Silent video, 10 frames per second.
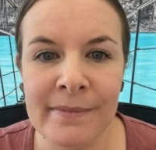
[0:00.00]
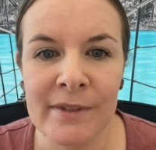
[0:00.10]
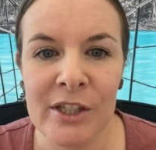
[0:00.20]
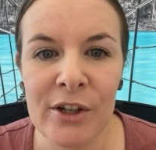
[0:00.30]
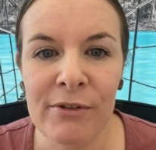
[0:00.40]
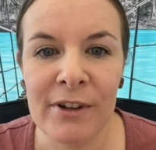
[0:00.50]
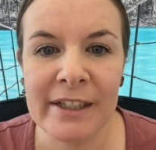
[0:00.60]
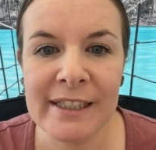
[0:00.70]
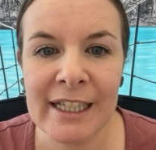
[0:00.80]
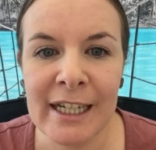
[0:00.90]
So
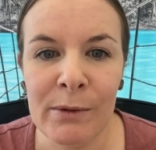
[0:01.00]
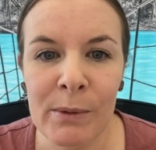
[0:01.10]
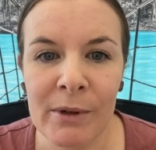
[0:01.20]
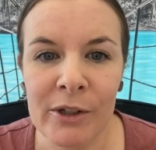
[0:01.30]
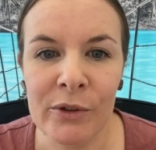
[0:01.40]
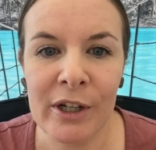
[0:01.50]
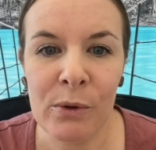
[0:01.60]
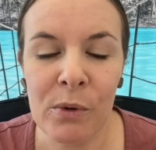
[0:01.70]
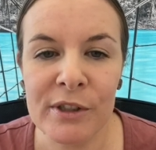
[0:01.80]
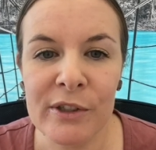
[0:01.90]
firstly, we want to look at
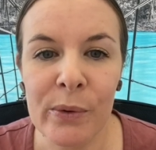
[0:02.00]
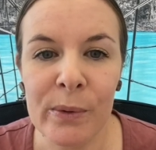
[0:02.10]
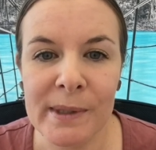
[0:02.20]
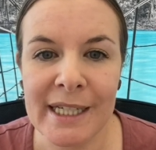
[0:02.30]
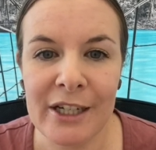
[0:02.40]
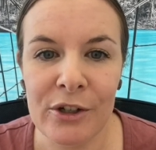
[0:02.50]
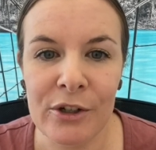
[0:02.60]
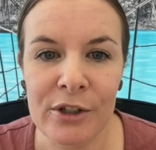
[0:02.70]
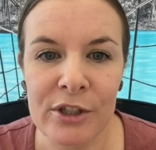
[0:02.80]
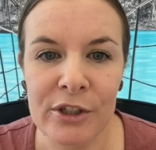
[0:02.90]
what's causing
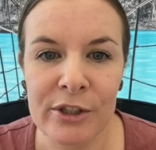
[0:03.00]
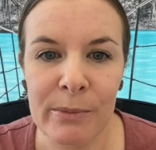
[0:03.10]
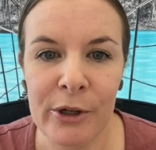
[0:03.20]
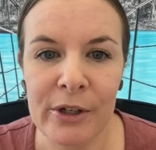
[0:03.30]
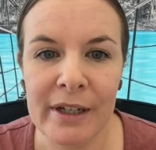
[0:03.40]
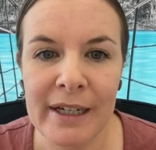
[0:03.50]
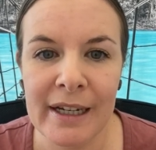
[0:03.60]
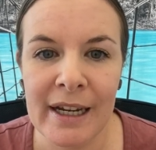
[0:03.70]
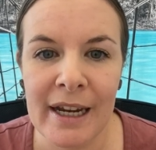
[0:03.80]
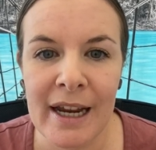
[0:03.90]
you to smoke.
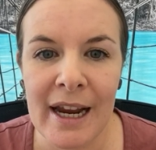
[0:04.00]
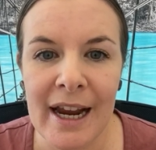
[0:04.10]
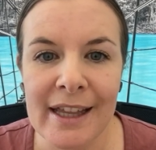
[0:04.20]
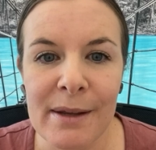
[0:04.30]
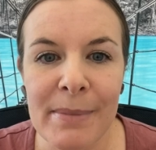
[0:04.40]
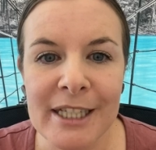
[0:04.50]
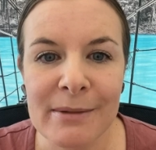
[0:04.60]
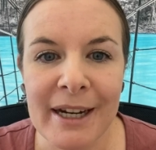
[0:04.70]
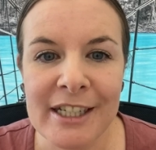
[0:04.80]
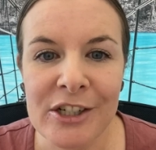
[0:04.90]
And the best
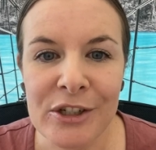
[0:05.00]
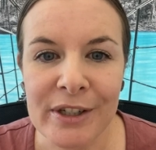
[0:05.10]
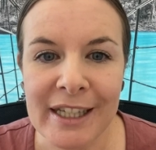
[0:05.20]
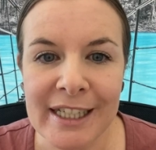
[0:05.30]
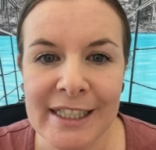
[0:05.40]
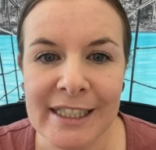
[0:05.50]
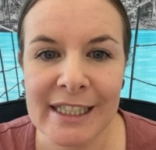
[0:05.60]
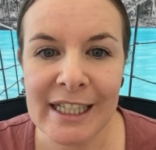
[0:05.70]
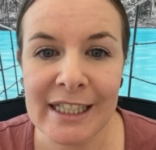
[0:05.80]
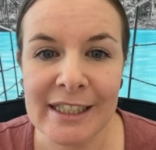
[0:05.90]
way to do this
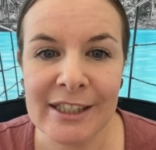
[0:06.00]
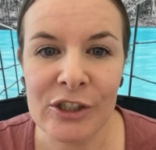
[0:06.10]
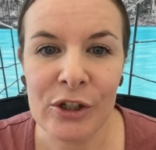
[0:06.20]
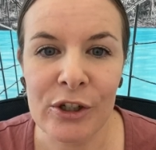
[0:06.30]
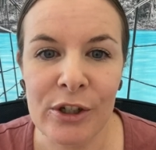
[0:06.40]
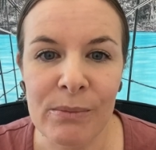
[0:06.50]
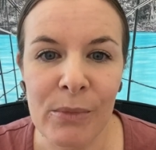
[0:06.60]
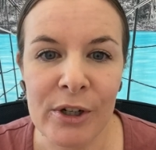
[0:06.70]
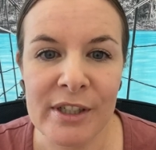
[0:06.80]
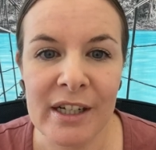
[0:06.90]
is to
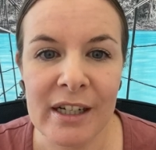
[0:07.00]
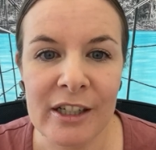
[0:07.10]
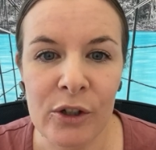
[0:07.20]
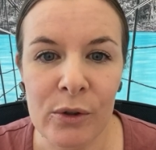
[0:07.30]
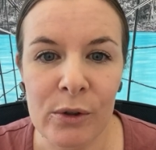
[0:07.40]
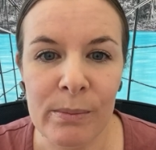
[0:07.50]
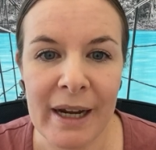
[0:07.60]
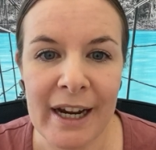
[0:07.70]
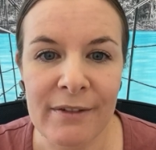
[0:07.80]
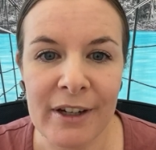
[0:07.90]
monitor your
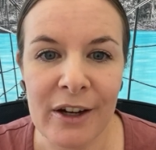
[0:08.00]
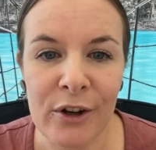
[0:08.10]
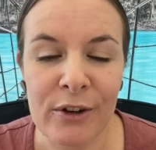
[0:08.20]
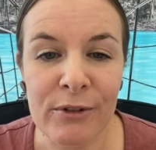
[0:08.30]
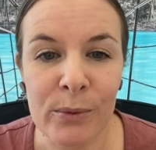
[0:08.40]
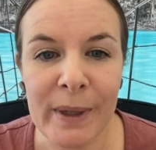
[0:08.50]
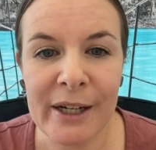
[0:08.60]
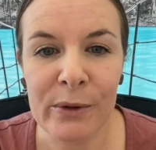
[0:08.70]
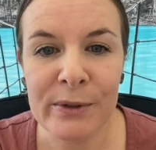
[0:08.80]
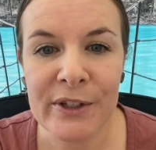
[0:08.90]
behaviour over a
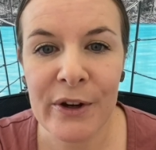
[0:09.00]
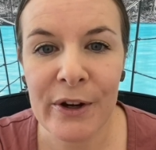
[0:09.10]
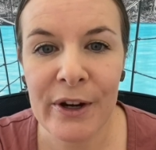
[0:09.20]
week or so.